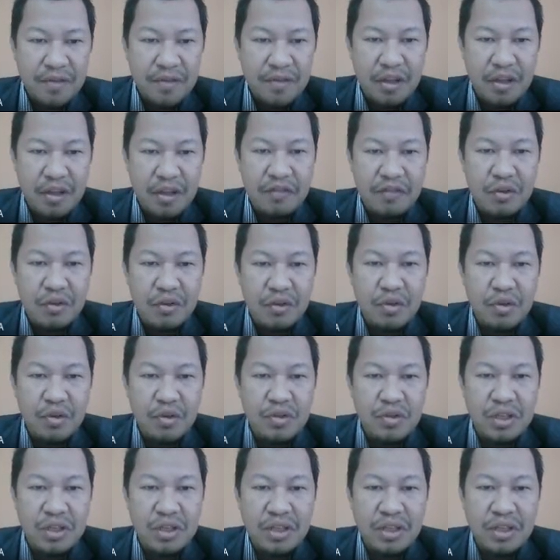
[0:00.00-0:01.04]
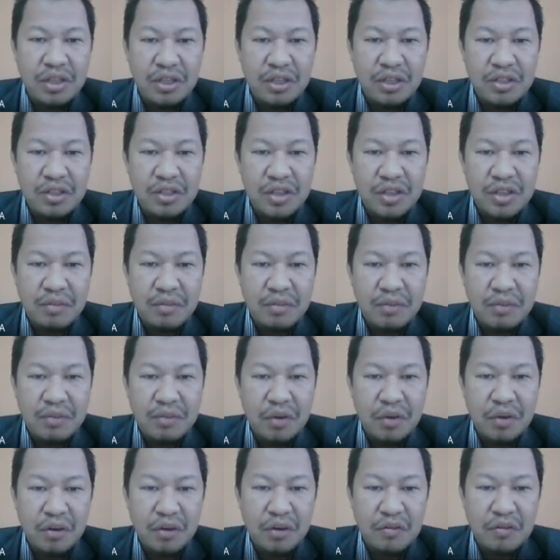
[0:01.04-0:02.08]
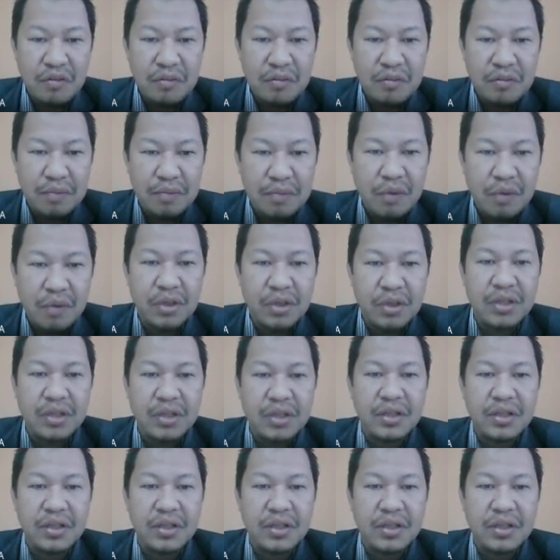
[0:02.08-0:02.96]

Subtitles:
if you're using the same amount of power.